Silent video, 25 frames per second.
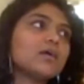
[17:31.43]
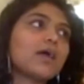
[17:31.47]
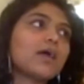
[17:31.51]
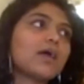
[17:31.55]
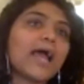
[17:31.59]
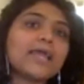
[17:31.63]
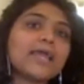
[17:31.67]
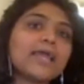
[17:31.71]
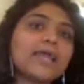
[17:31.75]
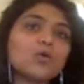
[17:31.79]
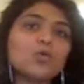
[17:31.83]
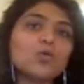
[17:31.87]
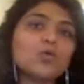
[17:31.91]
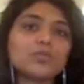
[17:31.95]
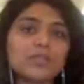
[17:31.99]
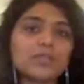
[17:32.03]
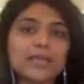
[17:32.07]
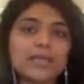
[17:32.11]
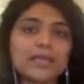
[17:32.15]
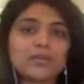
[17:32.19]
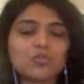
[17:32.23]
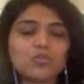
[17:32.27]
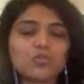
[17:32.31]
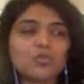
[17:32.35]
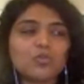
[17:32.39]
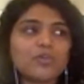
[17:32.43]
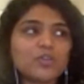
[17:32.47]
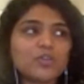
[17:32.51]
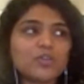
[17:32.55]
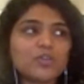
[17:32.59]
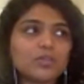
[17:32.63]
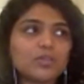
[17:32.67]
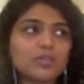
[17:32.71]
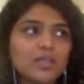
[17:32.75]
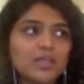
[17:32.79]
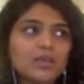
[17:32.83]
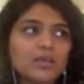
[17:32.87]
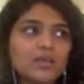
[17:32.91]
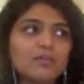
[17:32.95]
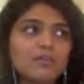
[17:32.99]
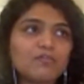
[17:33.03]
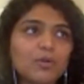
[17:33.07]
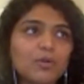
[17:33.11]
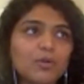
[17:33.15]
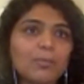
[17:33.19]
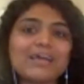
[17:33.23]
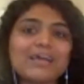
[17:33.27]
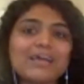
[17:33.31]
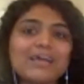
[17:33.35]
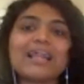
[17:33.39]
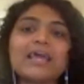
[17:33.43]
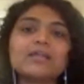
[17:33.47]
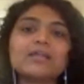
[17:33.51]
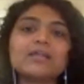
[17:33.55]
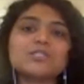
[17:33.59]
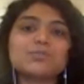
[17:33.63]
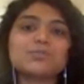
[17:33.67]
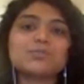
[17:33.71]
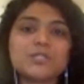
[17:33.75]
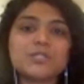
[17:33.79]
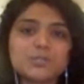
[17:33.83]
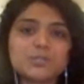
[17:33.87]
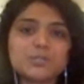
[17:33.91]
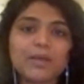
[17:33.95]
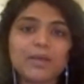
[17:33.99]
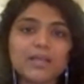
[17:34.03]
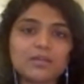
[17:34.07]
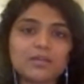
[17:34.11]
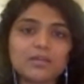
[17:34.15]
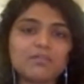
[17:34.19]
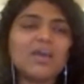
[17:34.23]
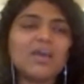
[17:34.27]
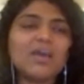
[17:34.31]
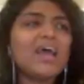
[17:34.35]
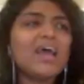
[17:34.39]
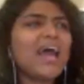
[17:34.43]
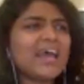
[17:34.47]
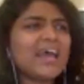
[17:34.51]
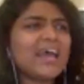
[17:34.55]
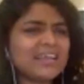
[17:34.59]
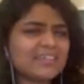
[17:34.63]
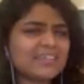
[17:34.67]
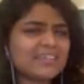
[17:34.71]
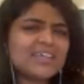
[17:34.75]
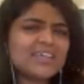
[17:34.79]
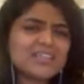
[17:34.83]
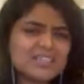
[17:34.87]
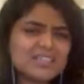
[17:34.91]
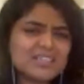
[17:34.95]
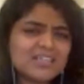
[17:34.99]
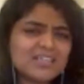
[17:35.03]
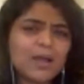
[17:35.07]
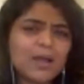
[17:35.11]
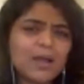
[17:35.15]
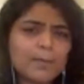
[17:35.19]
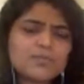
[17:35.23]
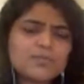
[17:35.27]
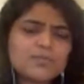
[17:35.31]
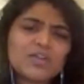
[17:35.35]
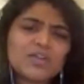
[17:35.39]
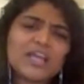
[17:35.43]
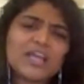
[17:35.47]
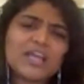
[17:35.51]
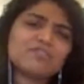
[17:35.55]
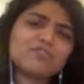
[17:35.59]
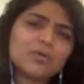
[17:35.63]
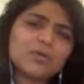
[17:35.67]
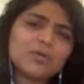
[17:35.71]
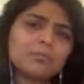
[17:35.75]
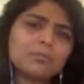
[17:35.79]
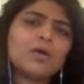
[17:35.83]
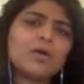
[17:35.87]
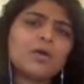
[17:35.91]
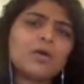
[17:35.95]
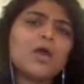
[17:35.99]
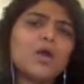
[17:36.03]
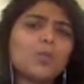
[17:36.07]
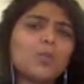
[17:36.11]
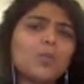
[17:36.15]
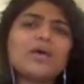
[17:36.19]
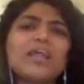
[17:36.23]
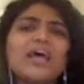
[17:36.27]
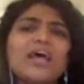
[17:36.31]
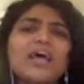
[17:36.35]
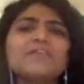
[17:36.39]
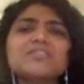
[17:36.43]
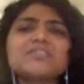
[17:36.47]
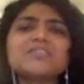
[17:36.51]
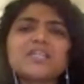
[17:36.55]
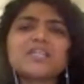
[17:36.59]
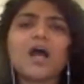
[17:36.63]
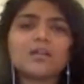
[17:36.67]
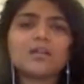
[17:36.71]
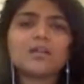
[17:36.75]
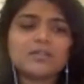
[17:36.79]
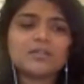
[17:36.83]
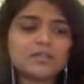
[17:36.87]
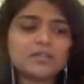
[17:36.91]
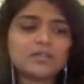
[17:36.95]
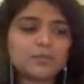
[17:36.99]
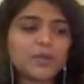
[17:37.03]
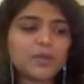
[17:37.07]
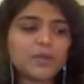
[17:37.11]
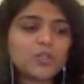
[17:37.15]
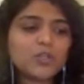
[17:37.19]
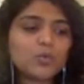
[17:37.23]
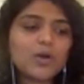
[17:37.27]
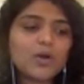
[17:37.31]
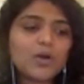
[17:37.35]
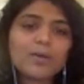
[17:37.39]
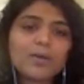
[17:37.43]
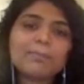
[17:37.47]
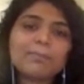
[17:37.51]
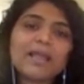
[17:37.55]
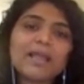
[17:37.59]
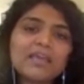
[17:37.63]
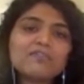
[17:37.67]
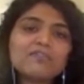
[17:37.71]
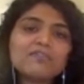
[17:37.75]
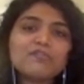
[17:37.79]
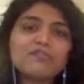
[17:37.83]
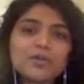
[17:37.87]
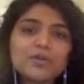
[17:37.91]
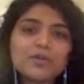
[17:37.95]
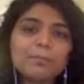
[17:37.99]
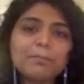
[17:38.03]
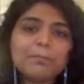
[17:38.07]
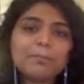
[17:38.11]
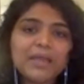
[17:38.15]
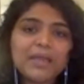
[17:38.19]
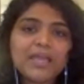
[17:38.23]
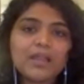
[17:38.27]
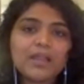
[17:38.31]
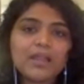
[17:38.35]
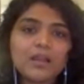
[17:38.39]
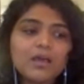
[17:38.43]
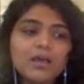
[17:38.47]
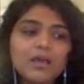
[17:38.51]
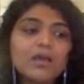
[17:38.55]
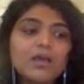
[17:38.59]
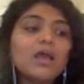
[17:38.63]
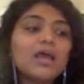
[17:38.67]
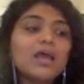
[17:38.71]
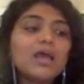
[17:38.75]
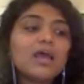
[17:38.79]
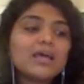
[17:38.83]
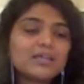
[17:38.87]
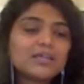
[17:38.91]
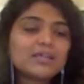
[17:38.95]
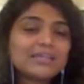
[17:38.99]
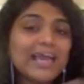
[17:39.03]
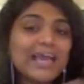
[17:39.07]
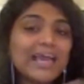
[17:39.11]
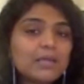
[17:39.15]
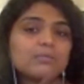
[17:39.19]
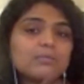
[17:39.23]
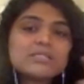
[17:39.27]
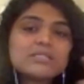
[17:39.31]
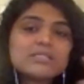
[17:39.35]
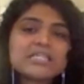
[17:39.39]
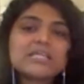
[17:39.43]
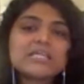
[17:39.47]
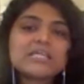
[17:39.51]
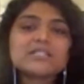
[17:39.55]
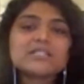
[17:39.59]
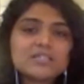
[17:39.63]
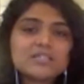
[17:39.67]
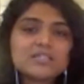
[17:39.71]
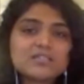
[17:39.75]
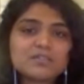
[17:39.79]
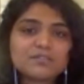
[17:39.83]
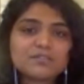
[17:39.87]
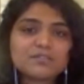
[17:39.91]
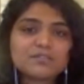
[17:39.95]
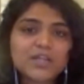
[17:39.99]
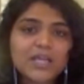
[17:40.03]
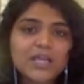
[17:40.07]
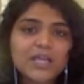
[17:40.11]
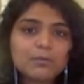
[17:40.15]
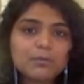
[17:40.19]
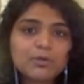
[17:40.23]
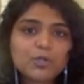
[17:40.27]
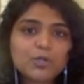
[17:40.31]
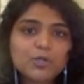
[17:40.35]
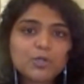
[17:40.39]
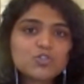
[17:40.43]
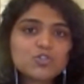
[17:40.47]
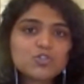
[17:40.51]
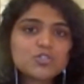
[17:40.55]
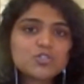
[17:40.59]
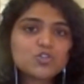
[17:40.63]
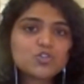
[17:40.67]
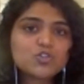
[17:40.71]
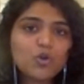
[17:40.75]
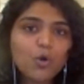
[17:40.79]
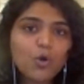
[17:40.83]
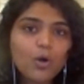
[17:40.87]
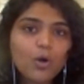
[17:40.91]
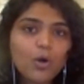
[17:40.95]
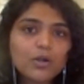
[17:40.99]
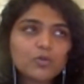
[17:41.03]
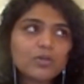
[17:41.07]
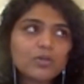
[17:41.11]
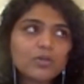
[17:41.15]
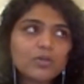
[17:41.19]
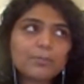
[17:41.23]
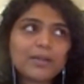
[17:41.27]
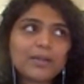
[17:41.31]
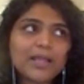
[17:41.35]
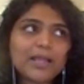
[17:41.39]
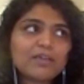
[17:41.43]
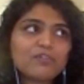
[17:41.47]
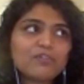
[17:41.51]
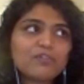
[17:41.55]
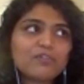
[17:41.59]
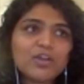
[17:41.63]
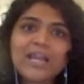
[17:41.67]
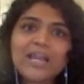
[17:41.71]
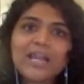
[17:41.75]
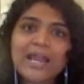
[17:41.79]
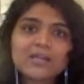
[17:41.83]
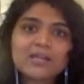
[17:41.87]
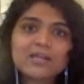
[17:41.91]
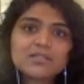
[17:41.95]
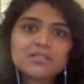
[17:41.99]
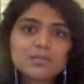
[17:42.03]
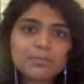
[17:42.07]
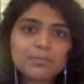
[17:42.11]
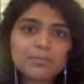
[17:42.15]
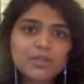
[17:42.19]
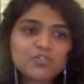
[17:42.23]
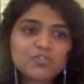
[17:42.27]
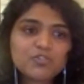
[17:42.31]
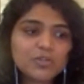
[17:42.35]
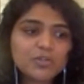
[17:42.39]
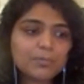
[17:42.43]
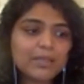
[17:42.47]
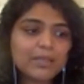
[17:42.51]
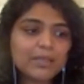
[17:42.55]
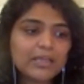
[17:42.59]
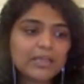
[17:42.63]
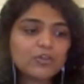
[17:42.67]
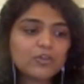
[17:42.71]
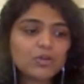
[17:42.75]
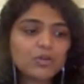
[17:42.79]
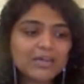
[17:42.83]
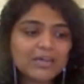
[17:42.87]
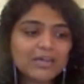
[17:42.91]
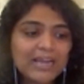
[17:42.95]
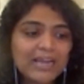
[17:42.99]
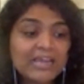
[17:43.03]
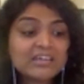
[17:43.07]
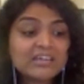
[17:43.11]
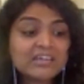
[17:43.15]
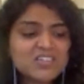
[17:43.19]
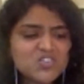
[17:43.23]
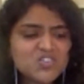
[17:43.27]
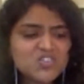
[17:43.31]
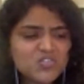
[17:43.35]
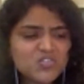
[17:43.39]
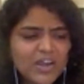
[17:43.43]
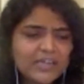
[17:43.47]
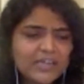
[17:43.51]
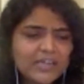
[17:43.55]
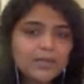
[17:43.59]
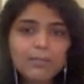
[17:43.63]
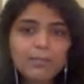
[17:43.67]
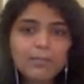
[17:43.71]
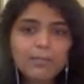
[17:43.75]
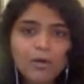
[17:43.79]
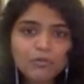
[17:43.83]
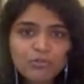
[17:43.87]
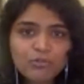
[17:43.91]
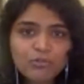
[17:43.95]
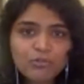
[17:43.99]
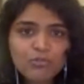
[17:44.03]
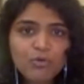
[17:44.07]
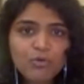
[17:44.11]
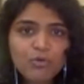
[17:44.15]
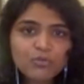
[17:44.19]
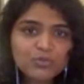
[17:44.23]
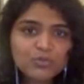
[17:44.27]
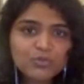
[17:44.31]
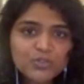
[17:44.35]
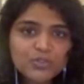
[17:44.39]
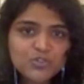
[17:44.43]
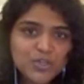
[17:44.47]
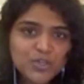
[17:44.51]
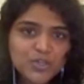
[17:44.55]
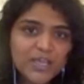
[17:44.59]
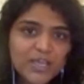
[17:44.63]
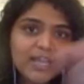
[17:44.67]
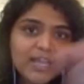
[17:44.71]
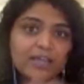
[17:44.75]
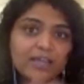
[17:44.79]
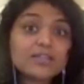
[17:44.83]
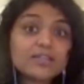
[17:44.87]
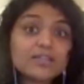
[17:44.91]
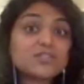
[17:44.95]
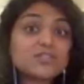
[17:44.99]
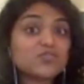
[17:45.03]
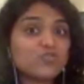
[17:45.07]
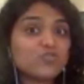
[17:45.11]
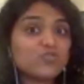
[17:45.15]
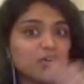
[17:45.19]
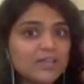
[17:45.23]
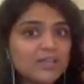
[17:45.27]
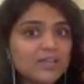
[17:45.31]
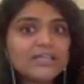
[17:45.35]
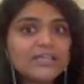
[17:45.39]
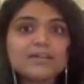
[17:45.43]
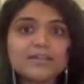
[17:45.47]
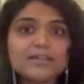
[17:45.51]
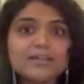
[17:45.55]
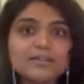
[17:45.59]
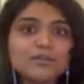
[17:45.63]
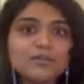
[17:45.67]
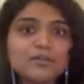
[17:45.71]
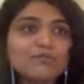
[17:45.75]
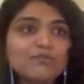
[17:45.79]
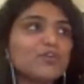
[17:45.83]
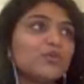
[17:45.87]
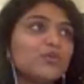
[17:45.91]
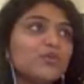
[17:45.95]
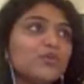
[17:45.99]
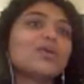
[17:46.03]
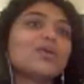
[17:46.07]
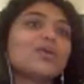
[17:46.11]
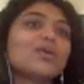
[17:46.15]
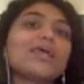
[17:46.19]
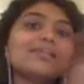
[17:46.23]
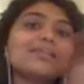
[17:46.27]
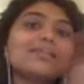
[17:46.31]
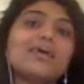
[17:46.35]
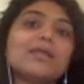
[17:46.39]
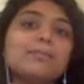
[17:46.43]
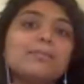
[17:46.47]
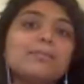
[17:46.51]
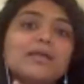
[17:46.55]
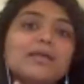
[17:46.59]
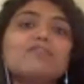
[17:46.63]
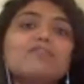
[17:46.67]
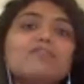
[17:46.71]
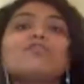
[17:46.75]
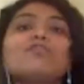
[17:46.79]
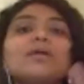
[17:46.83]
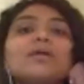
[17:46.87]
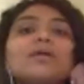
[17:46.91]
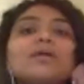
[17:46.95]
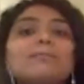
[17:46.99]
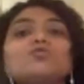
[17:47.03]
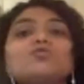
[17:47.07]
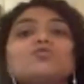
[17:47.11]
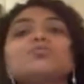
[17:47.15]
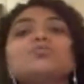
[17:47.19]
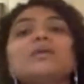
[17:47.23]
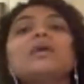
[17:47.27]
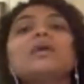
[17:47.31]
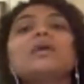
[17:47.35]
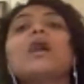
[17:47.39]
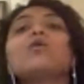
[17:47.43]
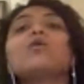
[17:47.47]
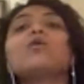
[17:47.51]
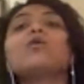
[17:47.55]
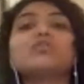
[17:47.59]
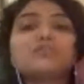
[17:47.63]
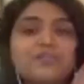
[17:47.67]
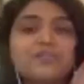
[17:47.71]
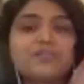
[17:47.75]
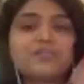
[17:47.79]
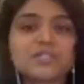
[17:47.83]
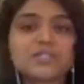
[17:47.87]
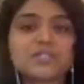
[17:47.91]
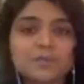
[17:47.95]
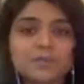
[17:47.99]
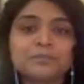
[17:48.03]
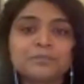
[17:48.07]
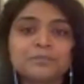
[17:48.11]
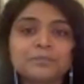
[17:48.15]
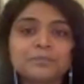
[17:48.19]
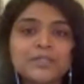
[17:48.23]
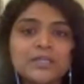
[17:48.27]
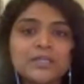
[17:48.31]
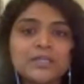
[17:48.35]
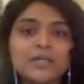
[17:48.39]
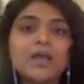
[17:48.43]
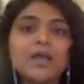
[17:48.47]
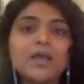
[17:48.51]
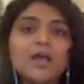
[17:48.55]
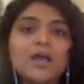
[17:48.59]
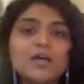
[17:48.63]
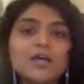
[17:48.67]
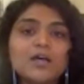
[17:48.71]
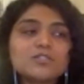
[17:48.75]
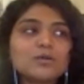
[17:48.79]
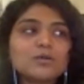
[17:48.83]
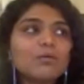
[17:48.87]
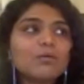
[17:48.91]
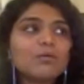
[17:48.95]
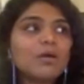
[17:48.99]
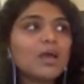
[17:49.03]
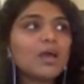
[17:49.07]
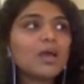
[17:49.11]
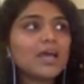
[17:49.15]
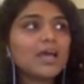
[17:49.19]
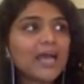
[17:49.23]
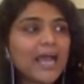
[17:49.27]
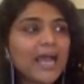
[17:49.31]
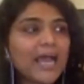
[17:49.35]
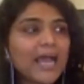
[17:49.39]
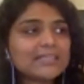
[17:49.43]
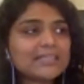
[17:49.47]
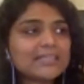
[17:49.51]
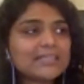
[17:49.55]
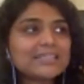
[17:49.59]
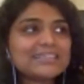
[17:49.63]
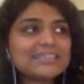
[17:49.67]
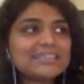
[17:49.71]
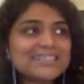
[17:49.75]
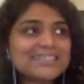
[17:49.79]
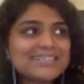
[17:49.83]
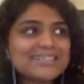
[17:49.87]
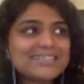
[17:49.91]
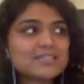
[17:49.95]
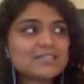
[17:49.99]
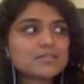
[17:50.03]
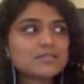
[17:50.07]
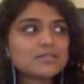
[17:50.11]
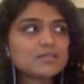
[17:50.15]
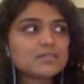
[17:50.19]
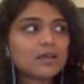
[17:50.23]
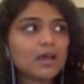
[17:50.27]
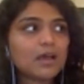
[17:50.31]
I know, like, when you're thinking from a client's perspective, and I think it comes right from where I have started. When you are applying for a bail, time is sensitive, right? Because you're applying for an anticipatory bail, your client is right about to go to the jail, and it's really critical for you to get that bail for him to be out of it. So I think this